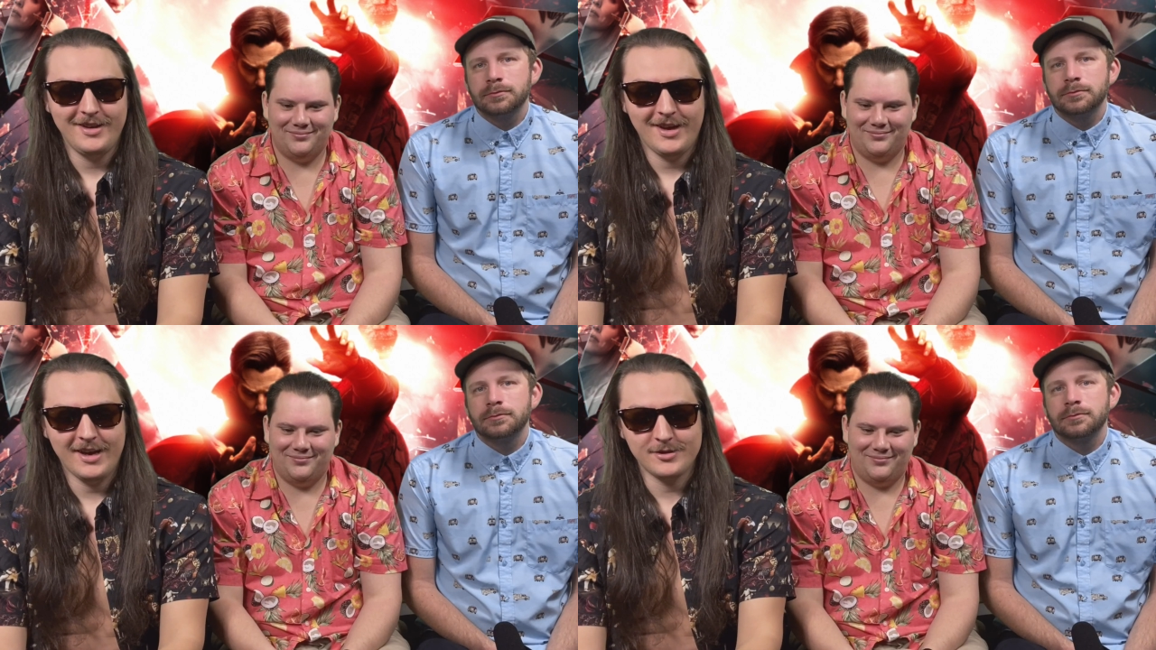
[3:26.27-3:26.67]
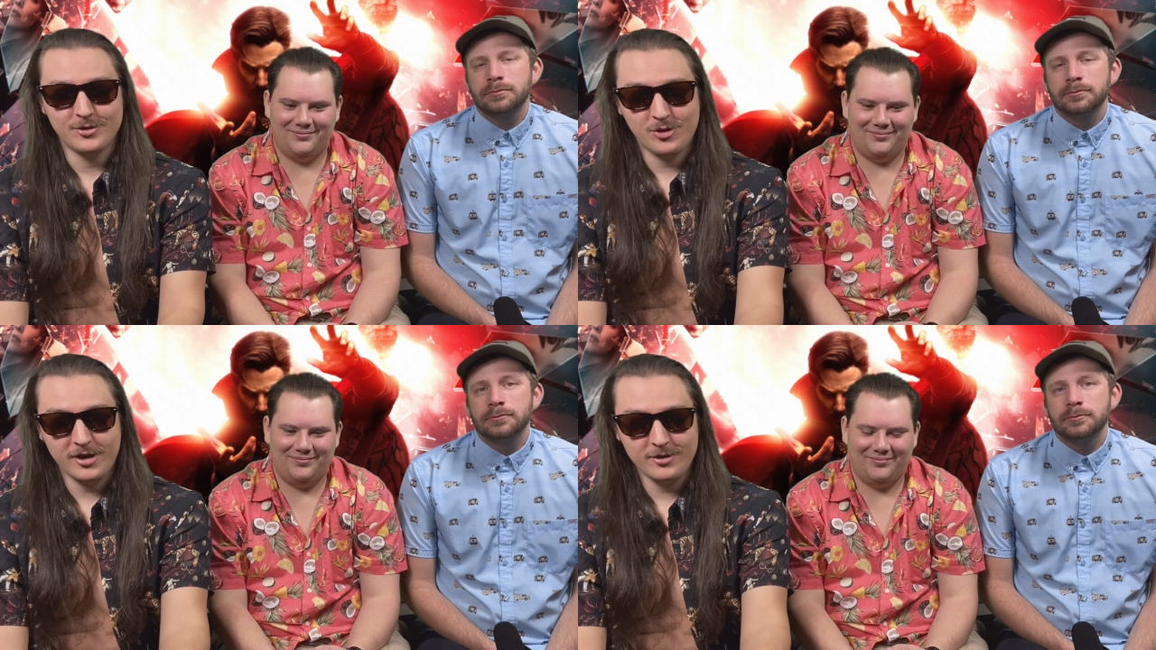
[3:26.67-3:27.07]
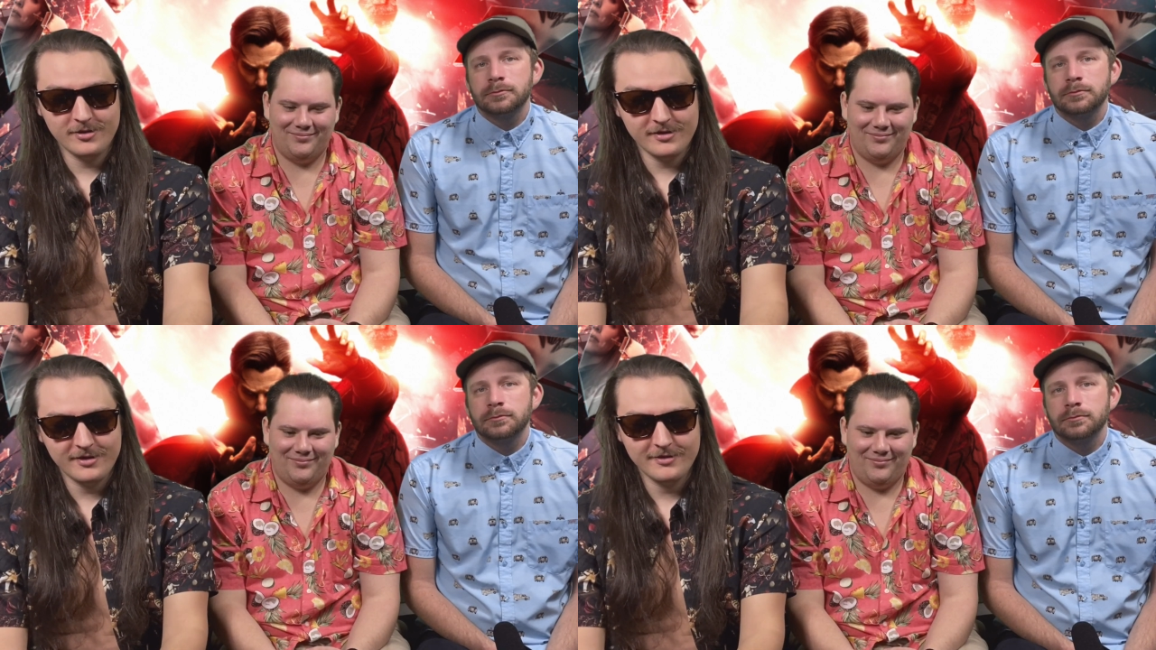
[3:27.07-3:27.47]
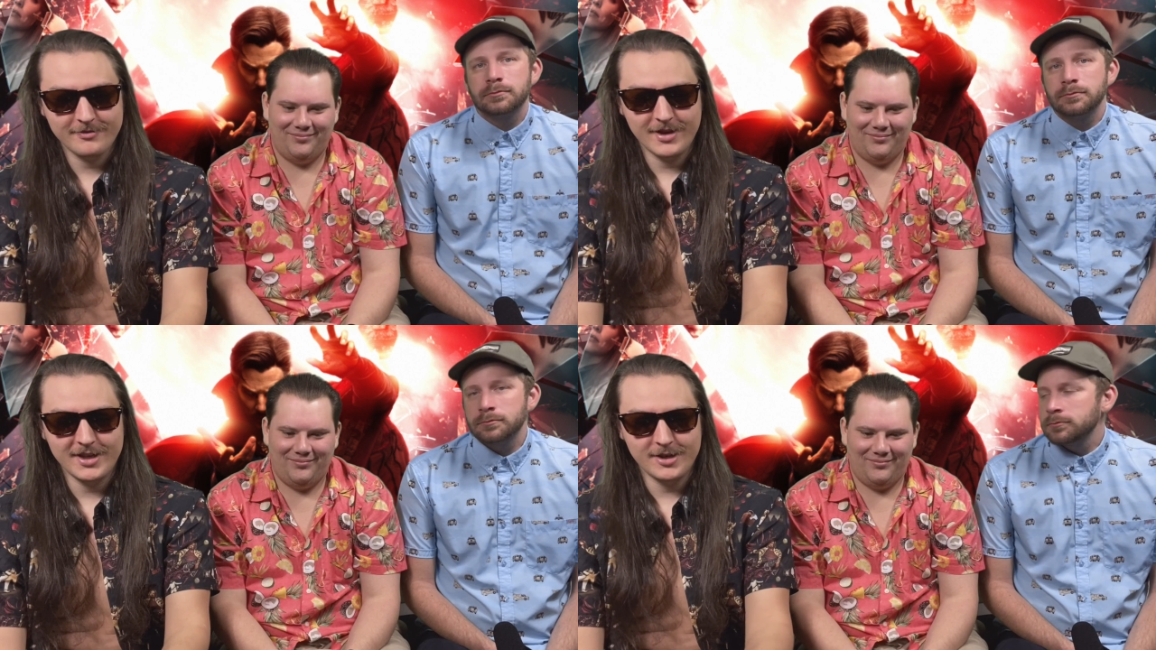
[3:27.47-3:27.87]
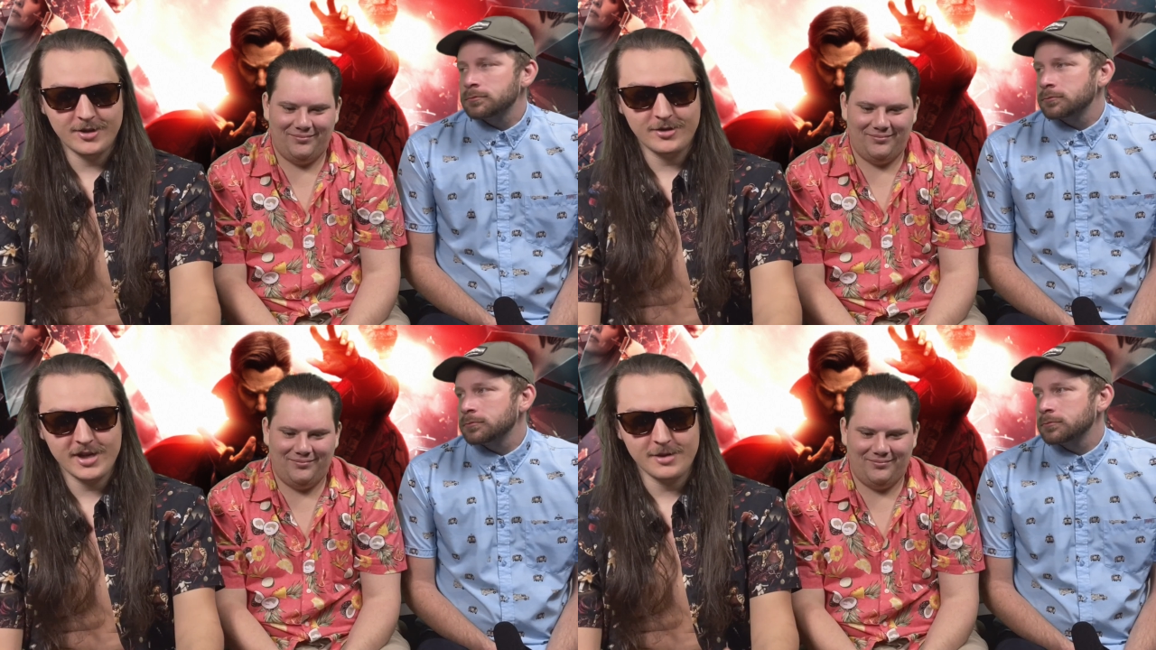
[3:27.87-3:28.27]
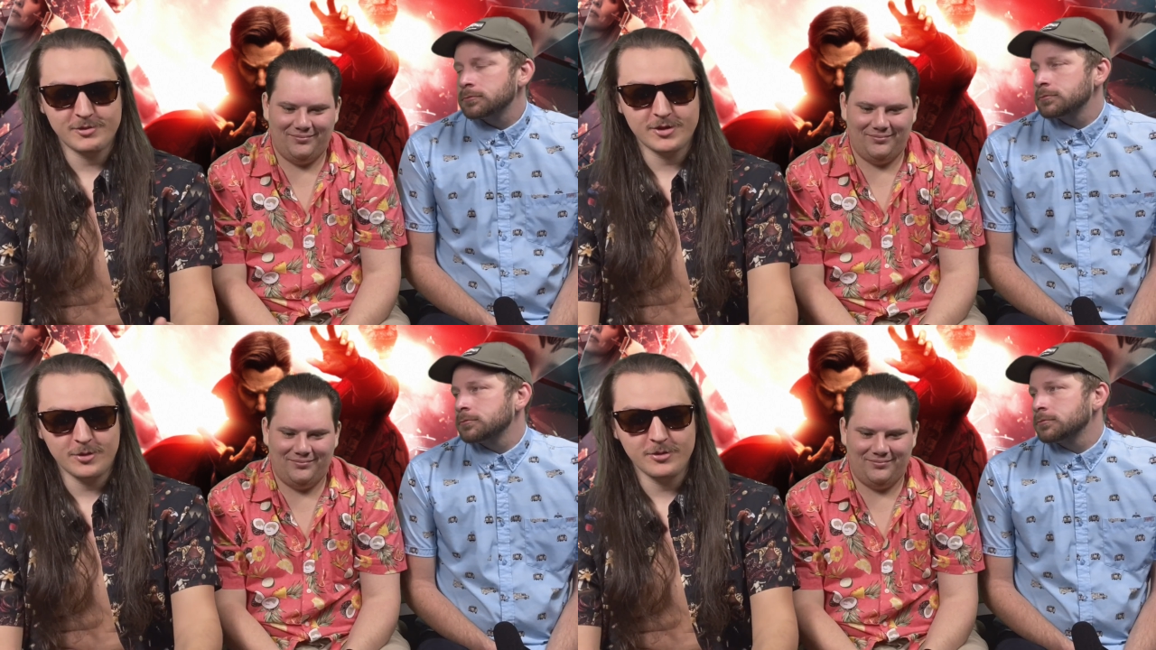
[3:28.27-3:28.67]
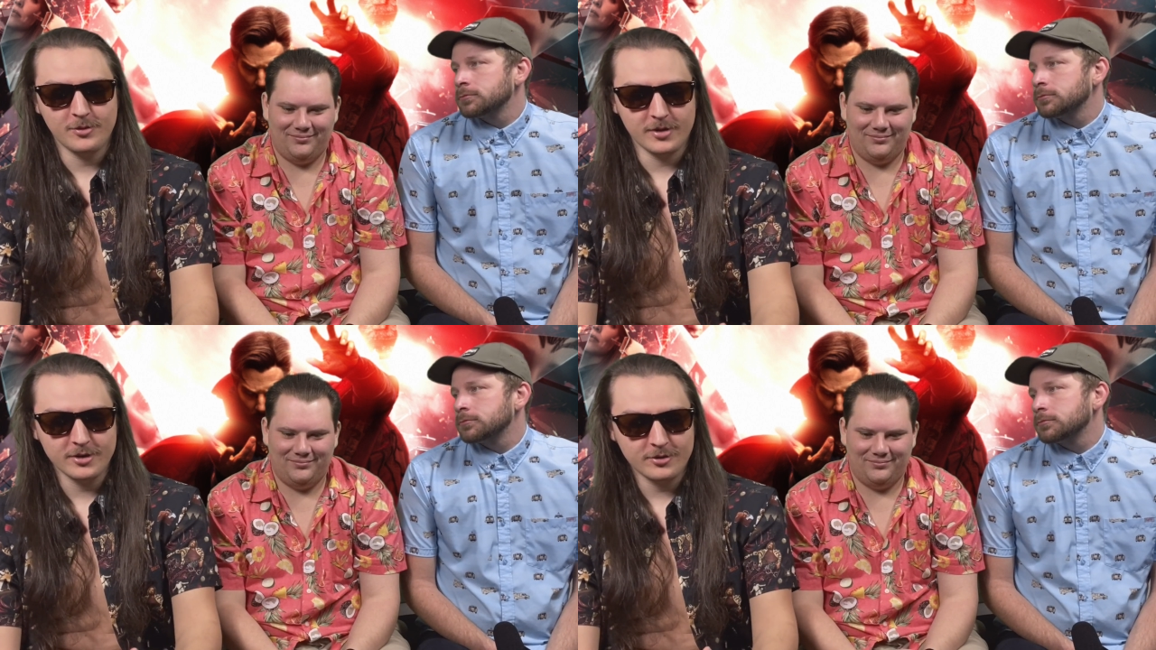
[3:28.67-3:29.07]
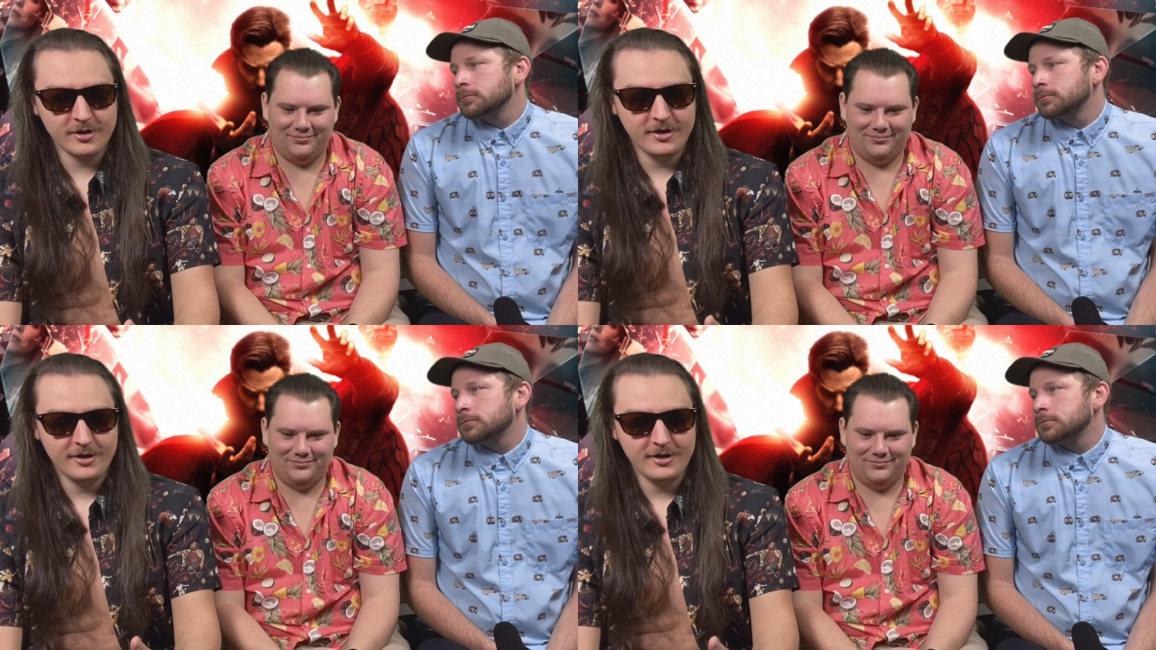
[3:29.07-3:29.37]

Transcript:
Speaker 1: As a trailer, it did a good job showing the world,